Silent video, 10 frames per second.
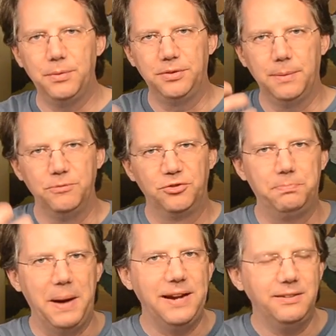with something
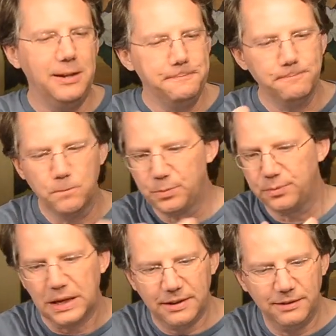spicy,
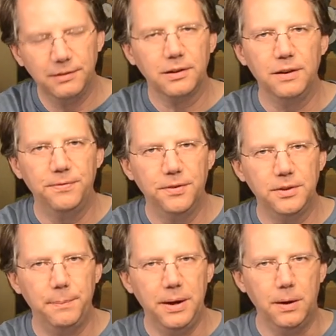this isn't going to foot
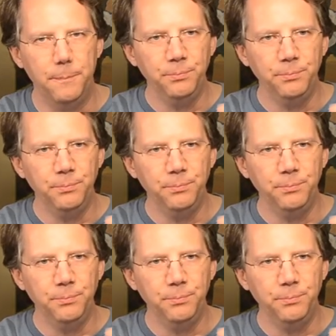the bill.